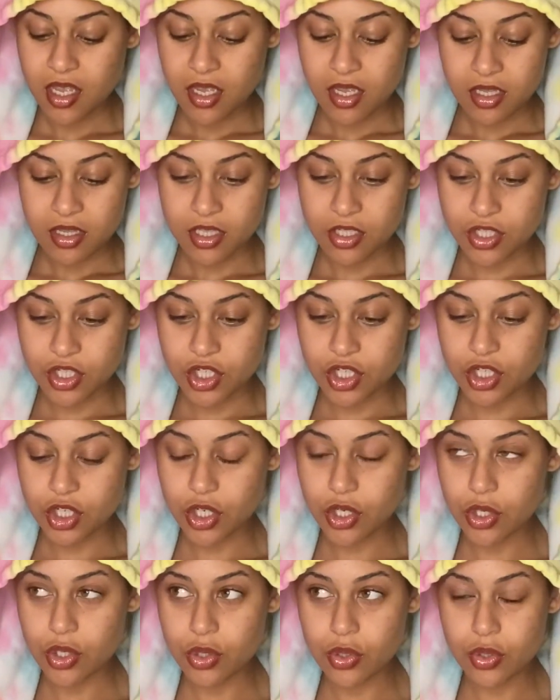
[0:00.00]
the
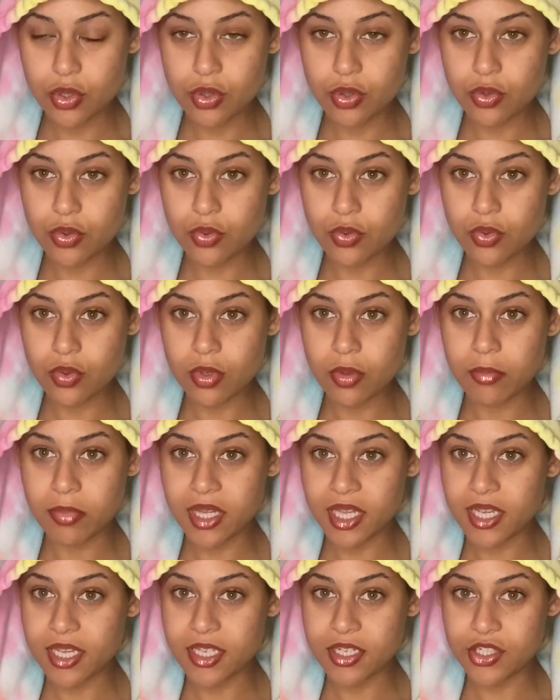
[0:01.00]
two
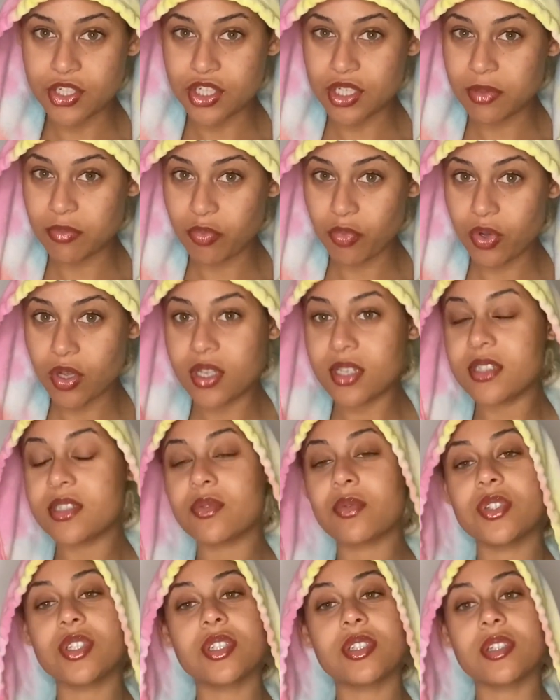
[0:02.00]
blade cheap ones
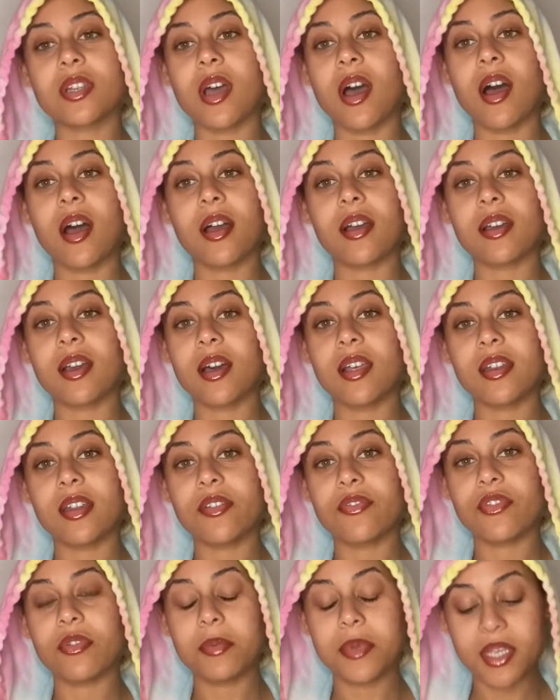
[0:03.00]
were just not cutting
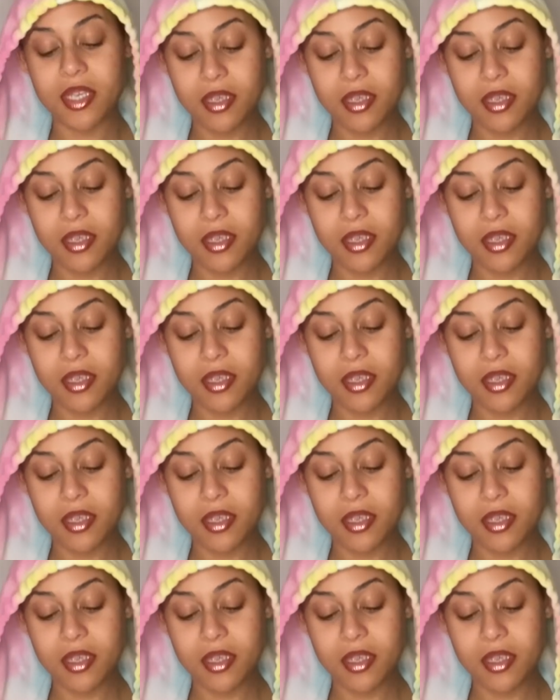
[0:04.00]
it for me.